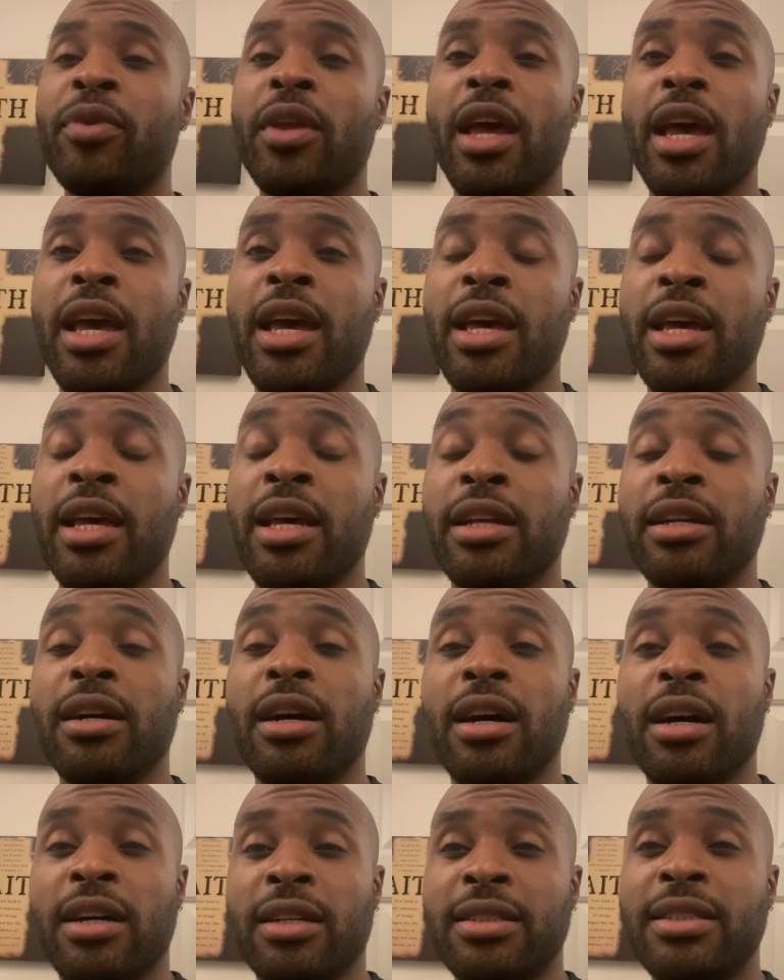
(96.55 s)
and
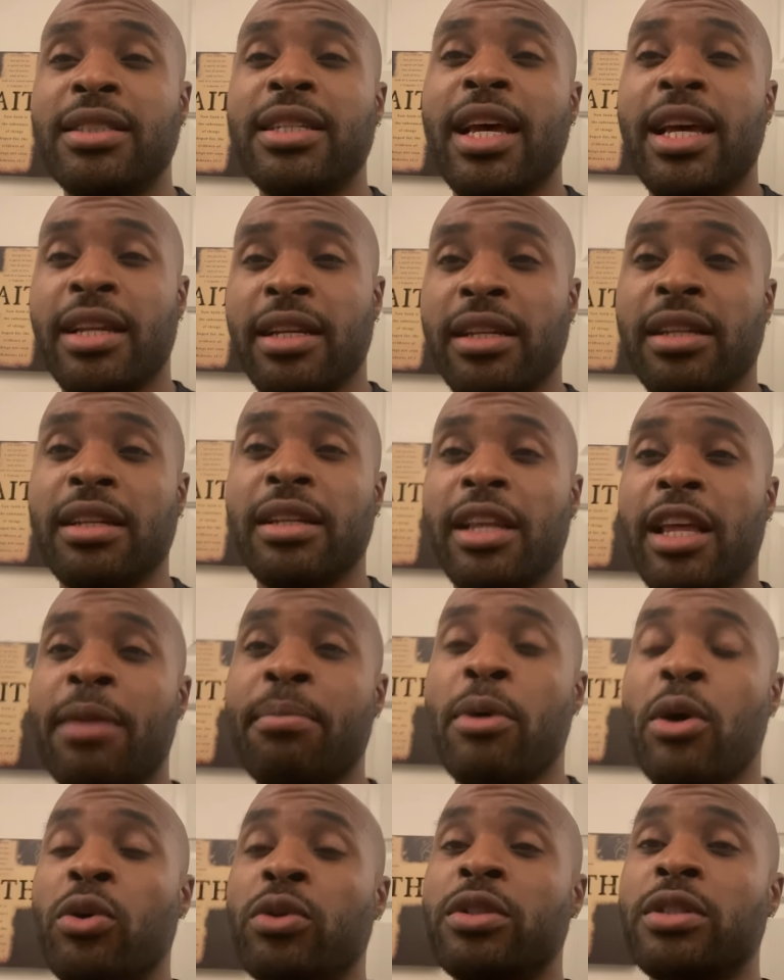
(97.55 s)
setting
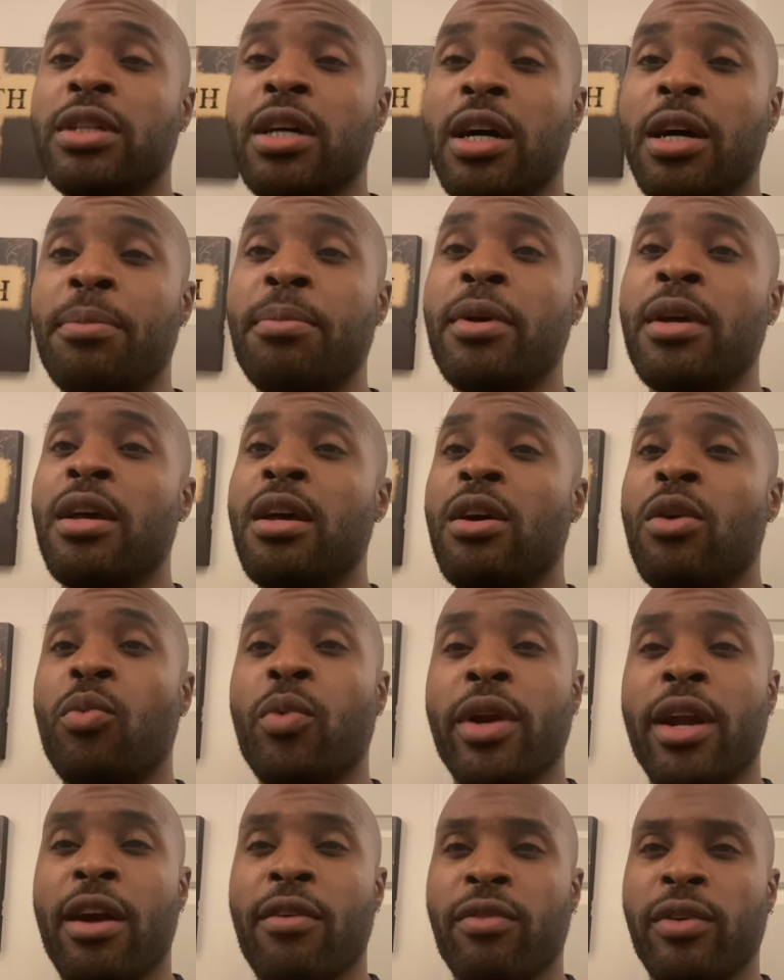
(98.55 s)
Lemos up
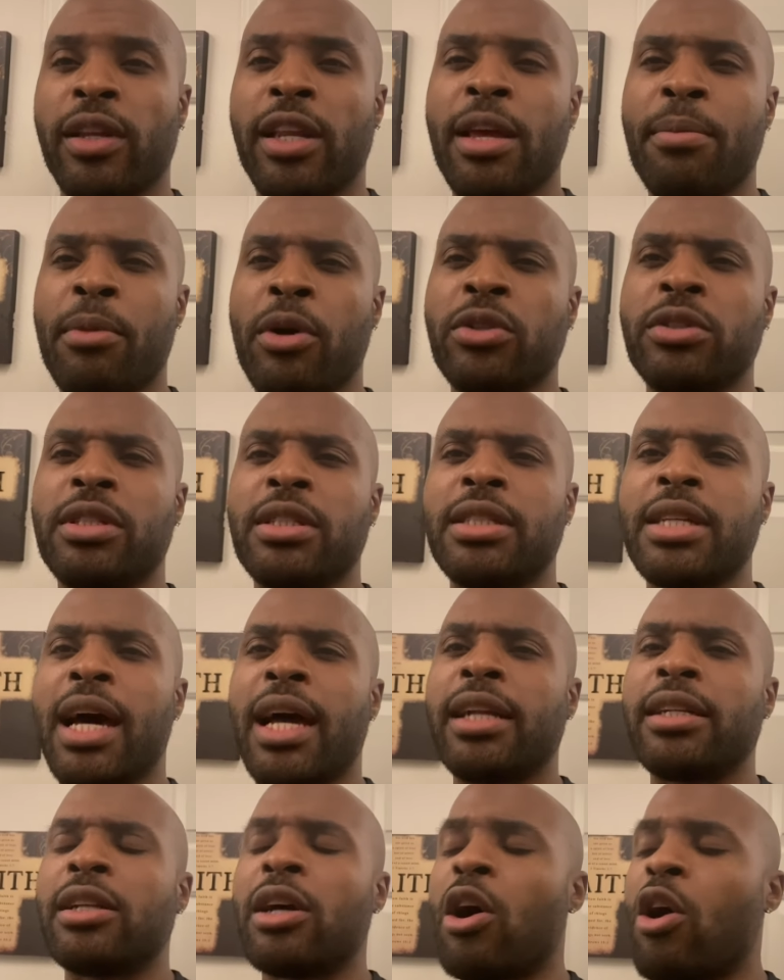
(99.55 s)
whenever Lemos
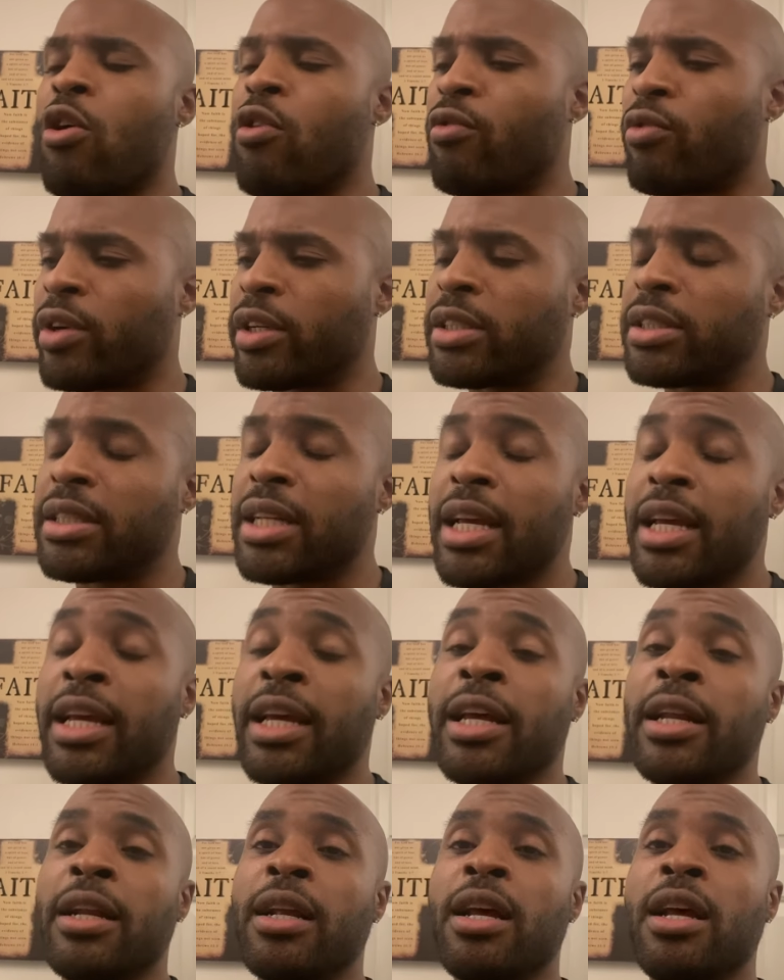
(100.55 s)
decided to
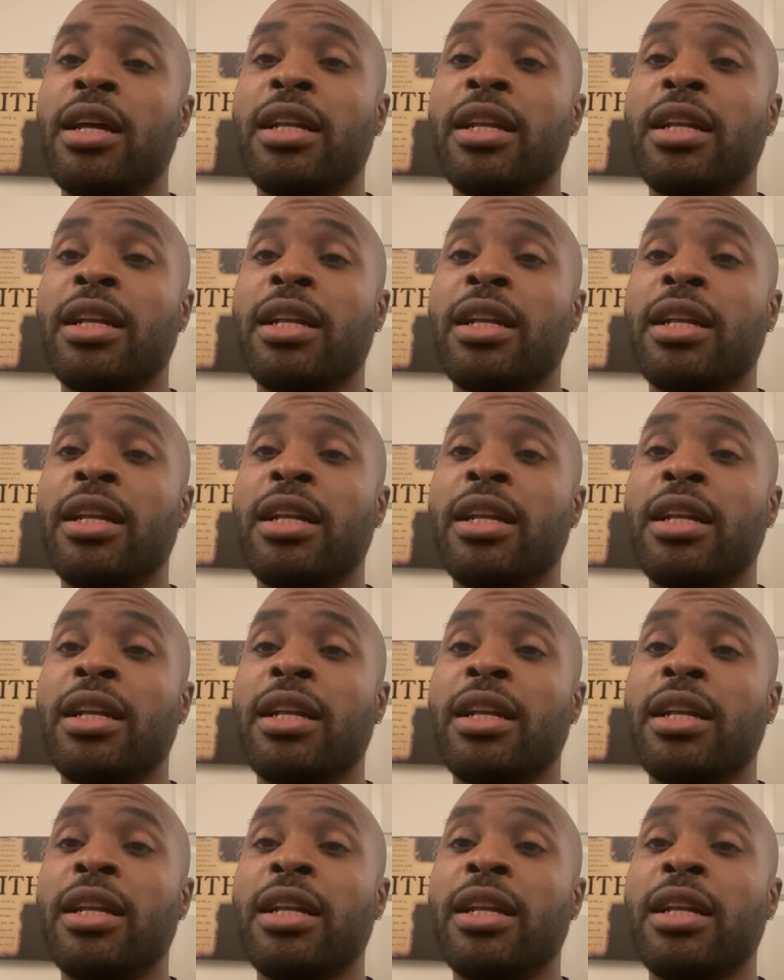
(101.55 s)
overextend.